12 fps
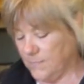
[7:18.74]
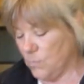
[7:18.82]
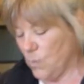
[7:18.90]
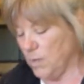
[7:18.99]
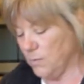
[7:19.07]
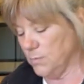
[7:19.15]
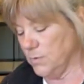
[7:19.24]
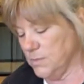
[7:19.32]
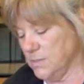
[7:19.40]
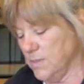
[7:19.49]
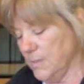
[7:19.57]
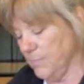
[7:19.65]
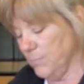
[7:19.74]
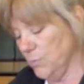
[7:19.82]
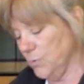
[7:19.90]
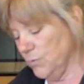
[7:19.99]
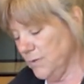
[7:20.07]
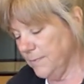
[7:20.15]
while it was
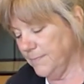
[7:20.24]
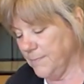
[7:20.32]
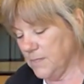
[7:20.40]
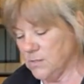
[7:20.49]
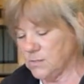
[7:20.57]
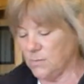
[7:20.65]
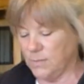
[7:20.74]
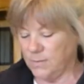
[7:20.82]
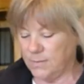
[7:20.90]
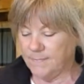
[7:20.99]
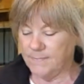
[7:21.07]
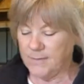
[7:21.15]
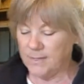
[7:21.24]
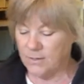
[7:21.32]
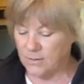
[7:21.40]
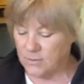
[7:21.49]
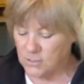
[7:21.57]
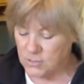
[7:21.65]
proofing. So anyway,
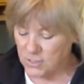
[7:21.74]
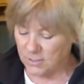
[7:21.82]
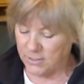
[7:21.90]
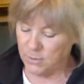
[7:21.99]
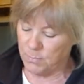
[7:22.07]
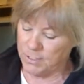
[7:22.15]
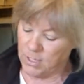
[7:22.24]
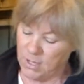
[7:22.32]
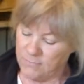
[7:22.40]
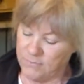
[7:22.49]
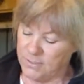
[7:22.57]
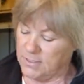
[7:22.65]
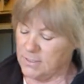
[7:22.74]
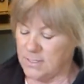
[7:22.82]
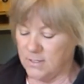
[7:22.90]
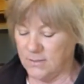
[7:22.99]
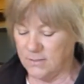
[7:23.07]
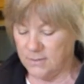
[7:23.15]
there you just get a little bit off, and it's
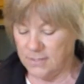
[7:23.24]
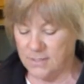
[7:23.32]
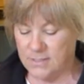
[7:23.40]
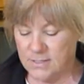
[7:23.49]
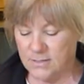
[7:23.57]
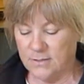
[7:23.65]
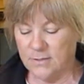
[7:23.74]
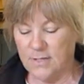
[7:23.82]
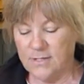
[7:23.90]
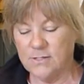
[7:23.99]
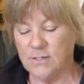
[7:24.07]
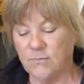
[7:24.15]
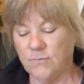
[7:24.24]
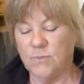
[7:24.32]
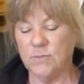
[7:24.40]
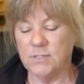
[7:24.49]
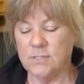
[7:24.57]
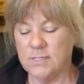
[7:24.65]
still a nice loaf.
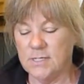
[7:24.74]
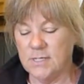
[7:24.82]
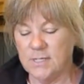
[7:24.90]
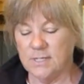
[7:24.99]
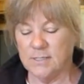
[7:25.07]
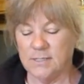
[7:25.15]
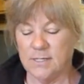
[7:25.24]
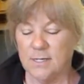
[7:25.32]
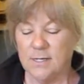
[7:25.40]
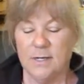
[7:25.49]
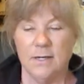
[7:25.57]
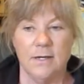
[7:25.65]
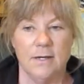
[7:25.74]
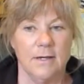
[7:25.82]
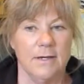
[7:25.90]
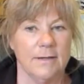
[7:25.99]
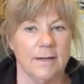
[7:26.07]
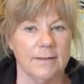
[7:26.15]
You can see it's
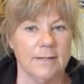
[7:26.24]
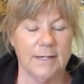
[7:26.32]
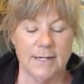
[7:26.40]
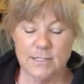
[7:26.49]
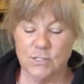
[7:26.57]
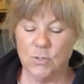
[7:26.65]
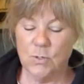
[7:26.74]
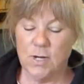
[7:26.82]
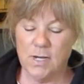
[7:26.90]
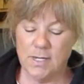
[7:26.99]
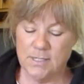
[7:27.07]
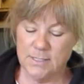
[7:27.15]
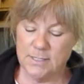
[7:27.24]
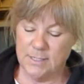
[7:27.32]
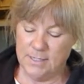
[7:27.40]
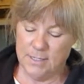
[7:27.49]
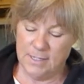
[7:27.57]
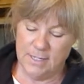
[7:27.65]
got the nice
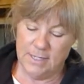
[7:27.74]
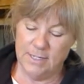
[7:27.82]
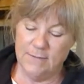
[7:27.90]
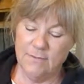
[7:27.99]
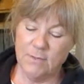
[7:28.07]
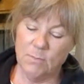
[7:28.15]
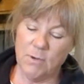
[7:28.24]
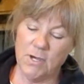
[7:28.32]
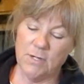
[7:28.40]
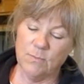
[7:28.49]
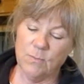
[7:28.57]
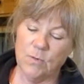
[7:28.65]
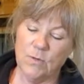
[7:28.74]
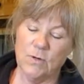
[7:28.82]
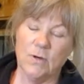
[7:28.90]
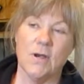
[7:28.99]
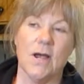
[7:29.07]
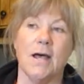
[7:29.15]
crust. Even the bottom
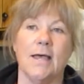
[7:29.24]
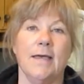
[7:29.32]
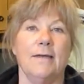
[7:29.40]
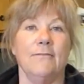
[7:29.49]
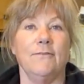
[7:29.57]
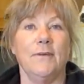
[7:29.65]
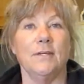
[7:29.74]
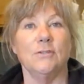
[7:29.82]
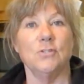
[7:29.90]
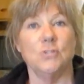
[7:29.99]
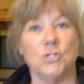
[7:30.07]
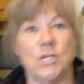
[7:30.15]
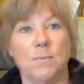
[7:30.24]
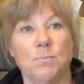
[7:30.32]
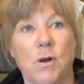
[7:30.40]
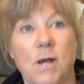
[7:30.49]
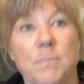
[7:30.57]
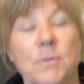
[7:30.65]
where I had failed to
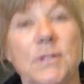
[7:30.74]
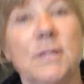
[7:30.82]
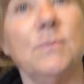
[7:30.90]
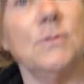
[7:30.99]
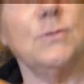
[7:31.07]
shape properly,